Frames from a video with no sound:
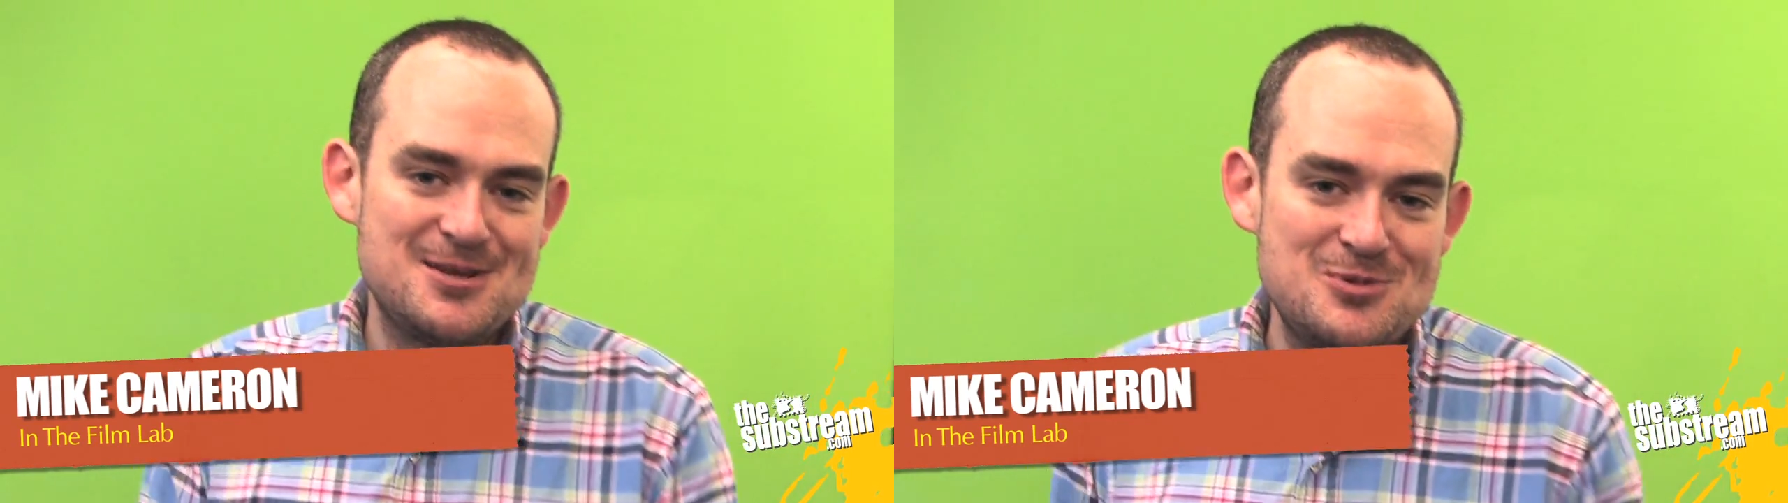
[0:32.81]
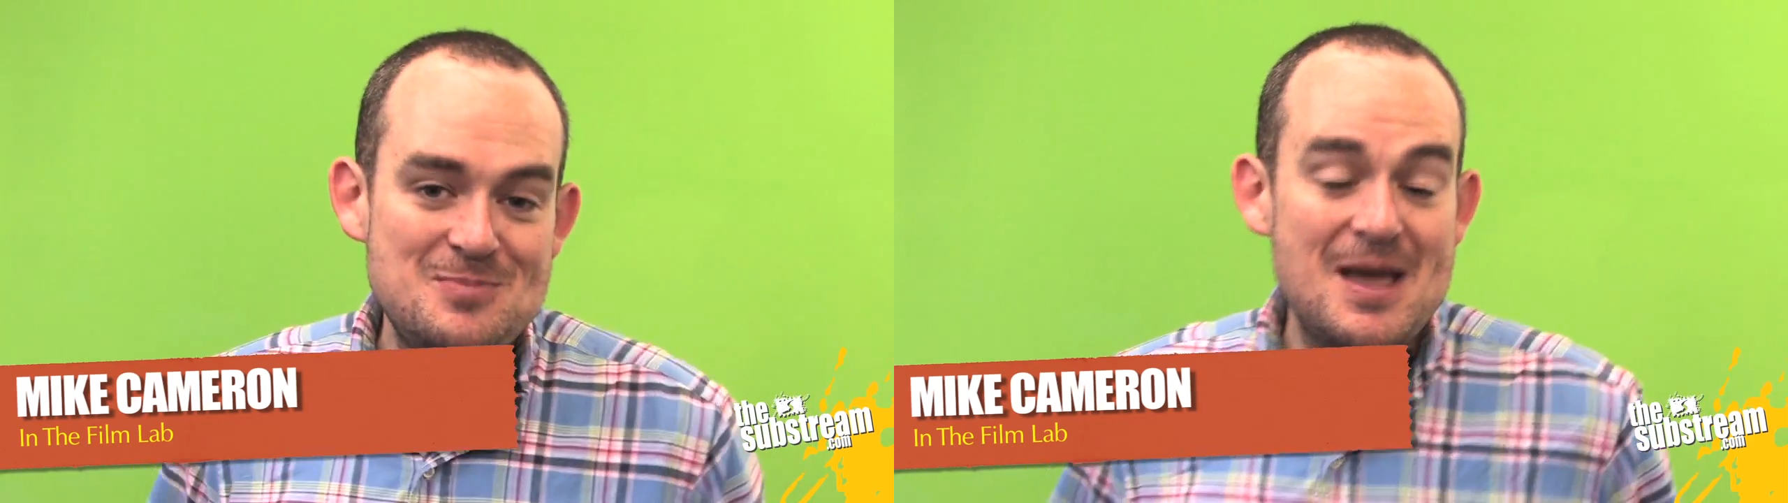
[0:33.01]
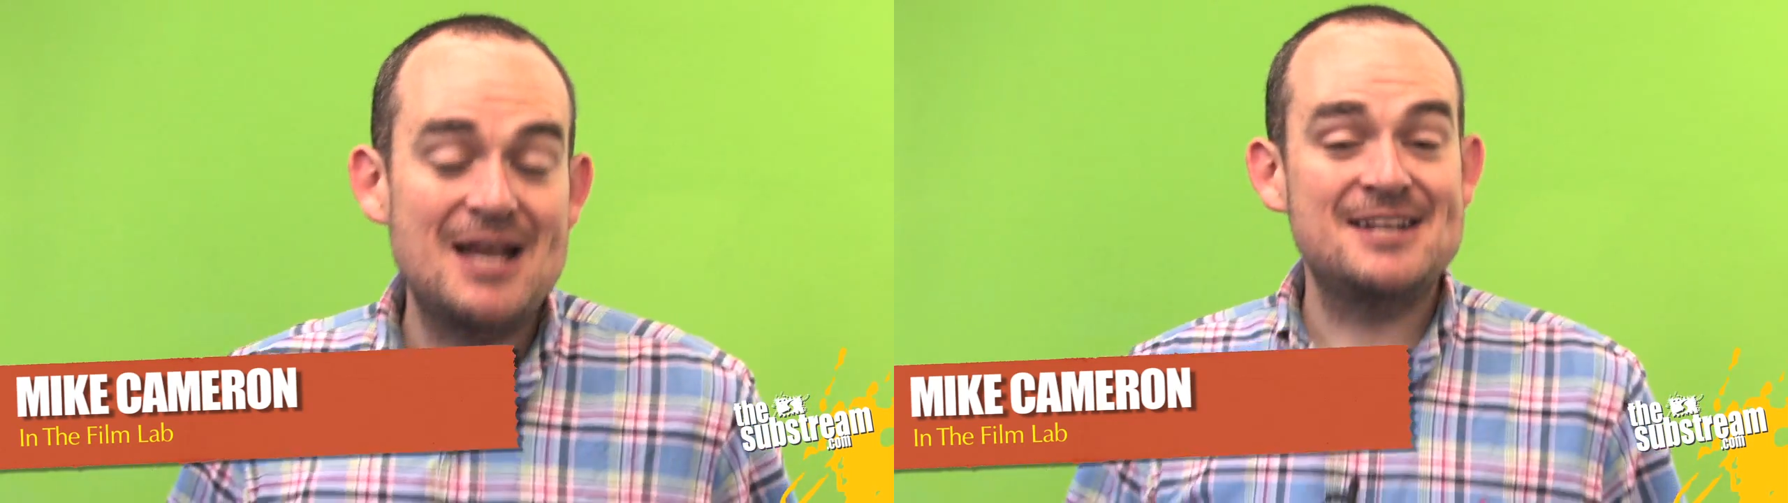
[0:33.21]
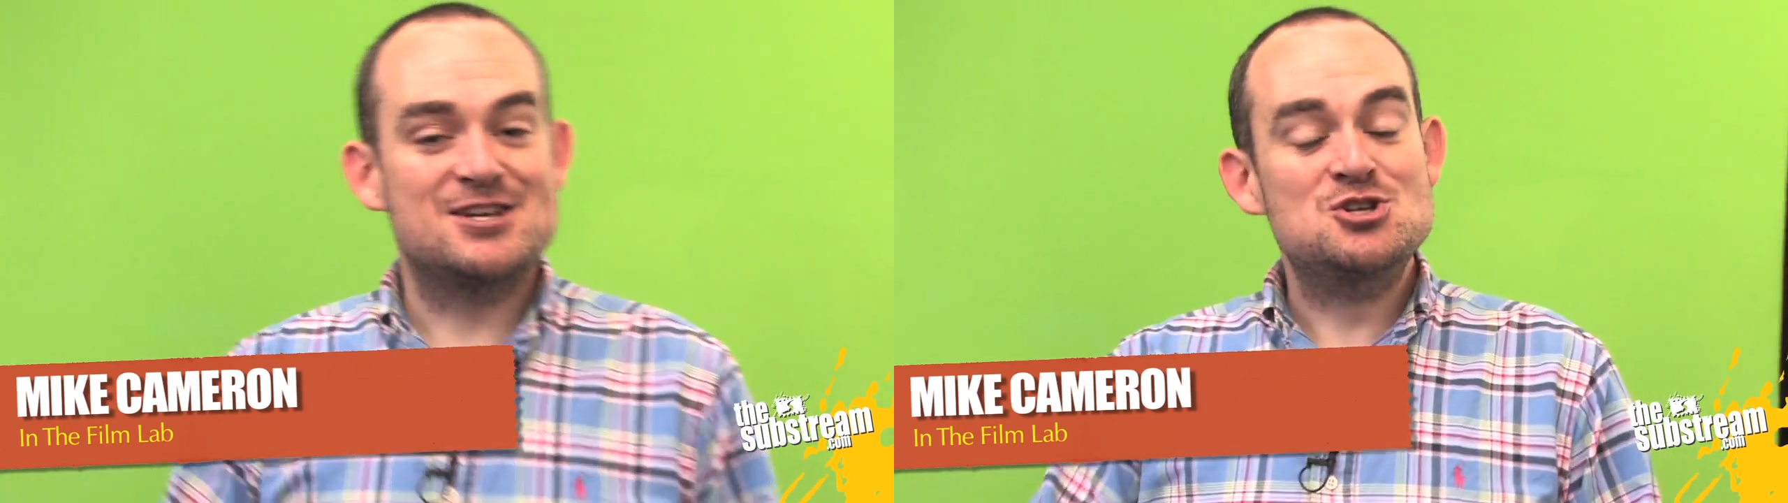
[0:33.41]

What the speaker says: that we made in